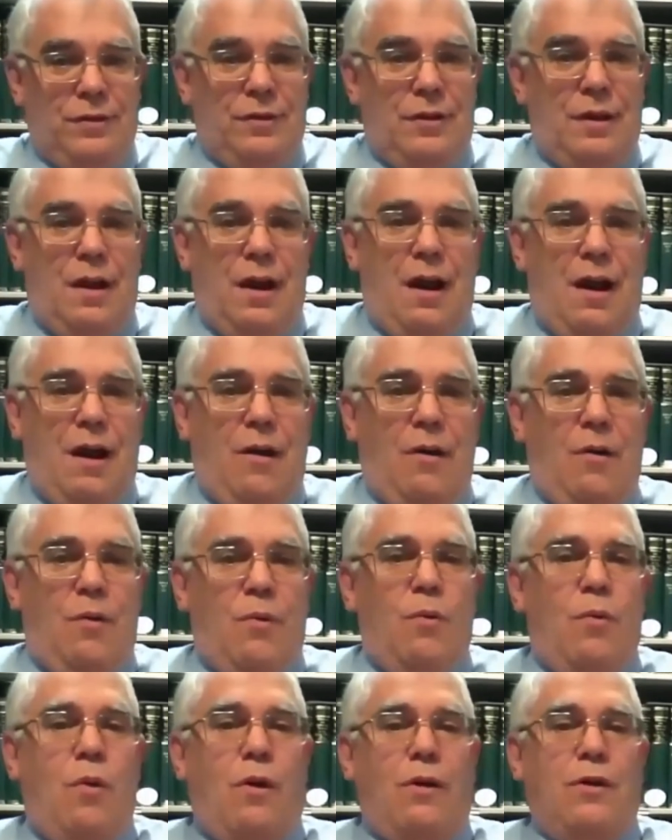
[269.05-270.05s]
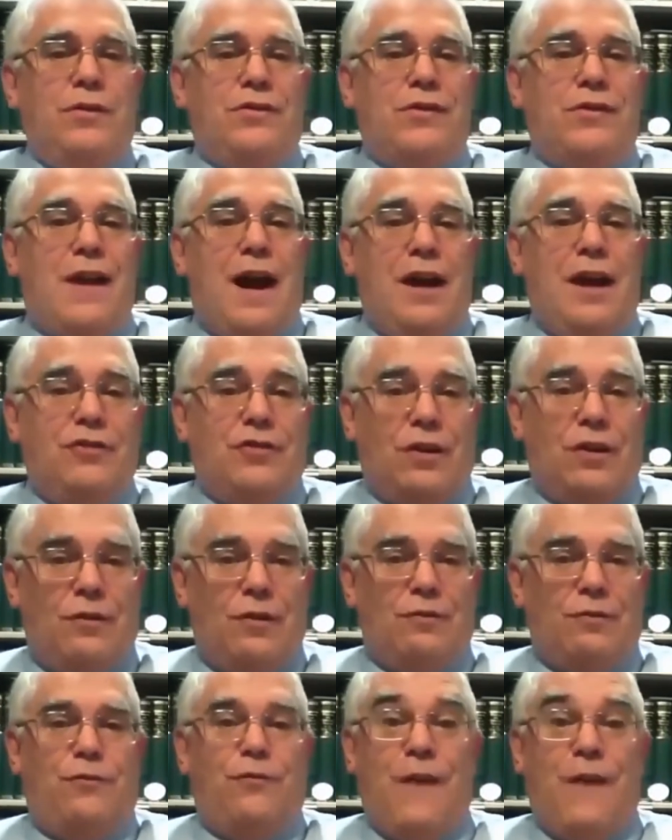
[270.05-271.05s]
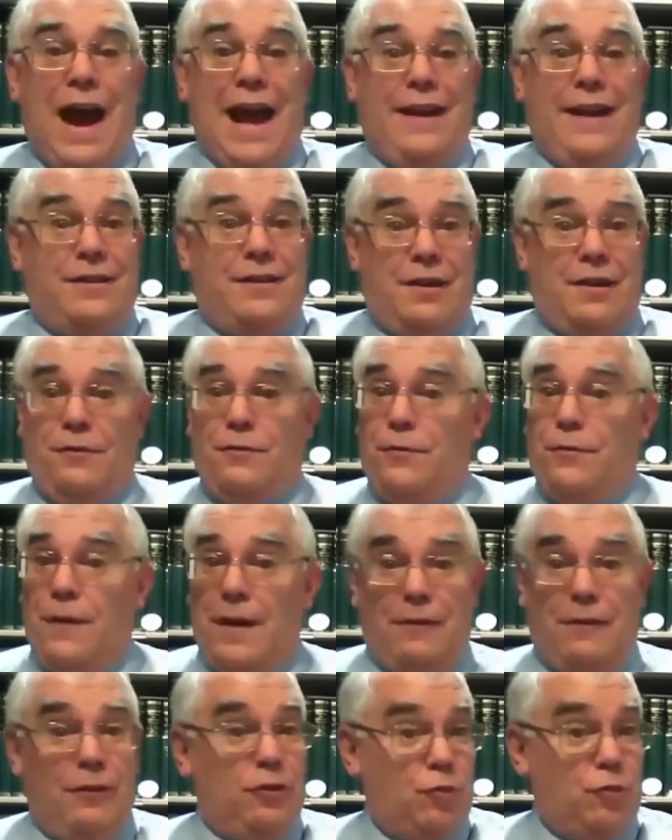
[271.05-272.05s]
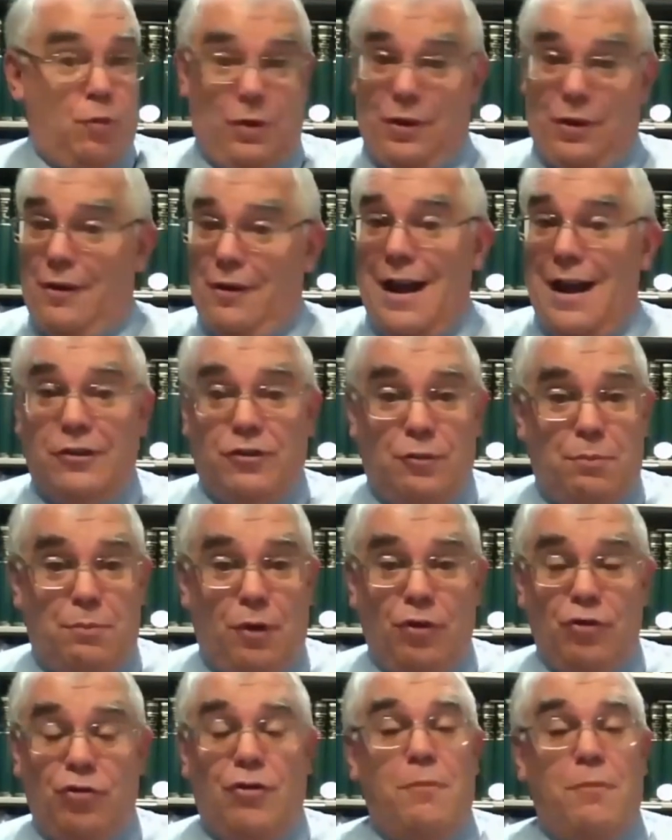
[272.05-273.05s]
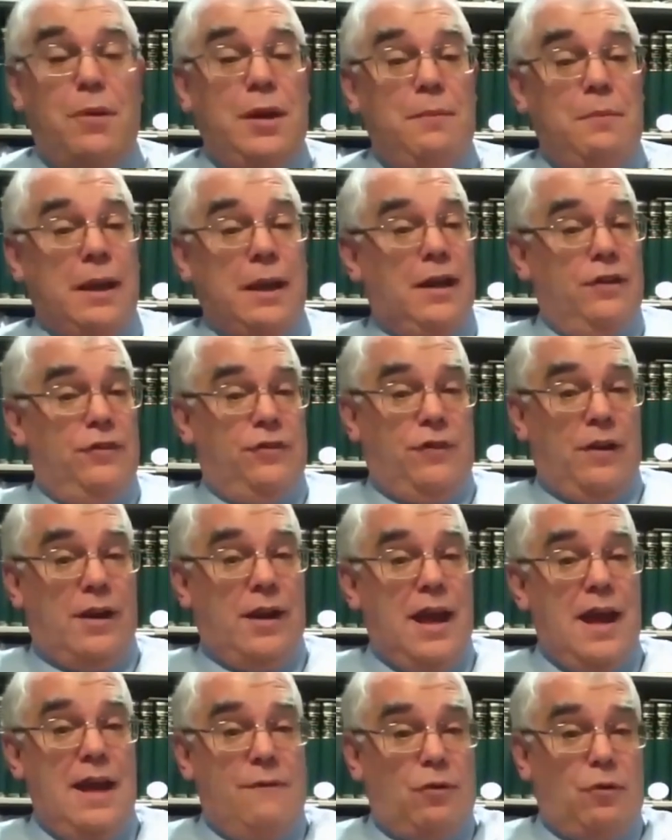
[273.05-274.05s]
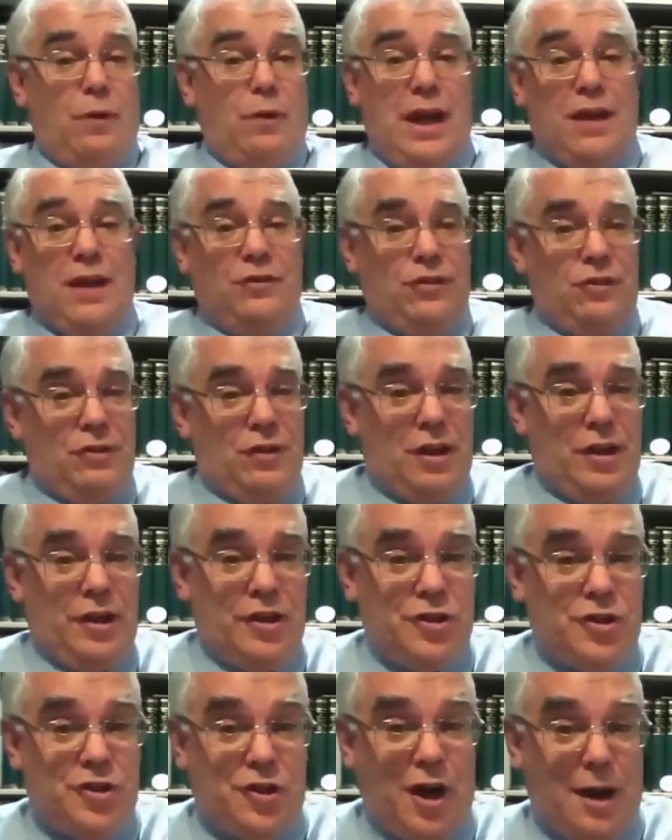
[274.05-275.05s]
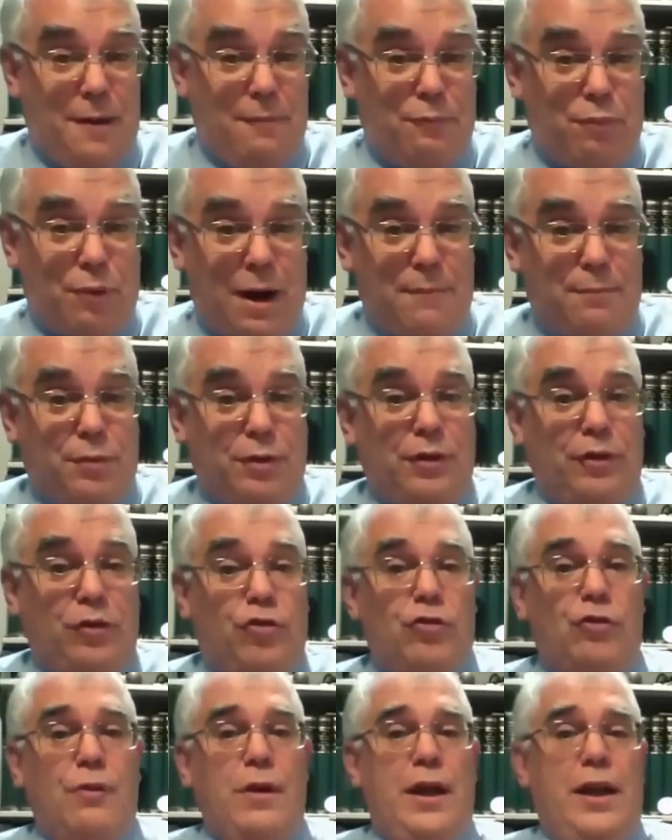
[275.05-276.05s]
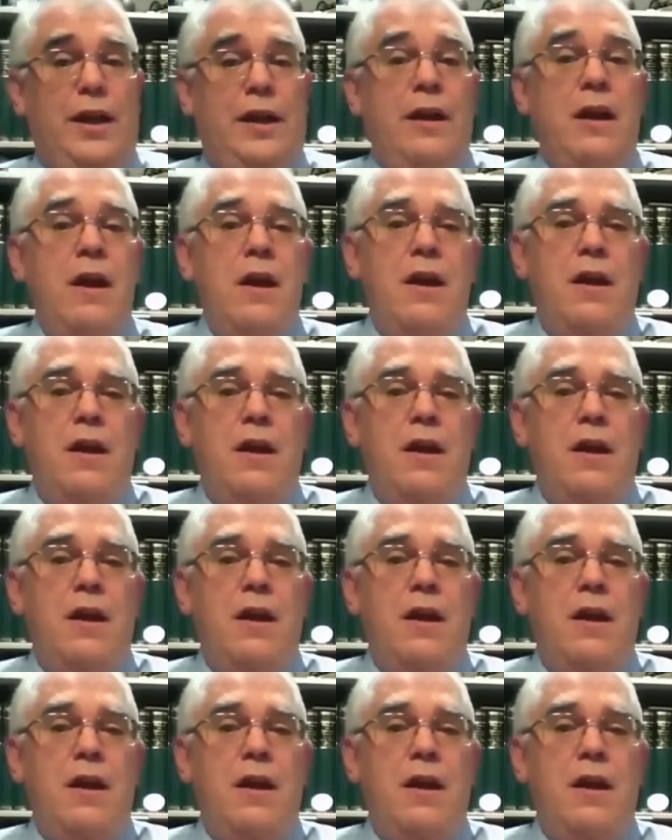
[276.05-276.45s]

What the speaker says: Warren's guys find Confederates where they're not supposed to be because the cavalry hasn't done its job properly screening,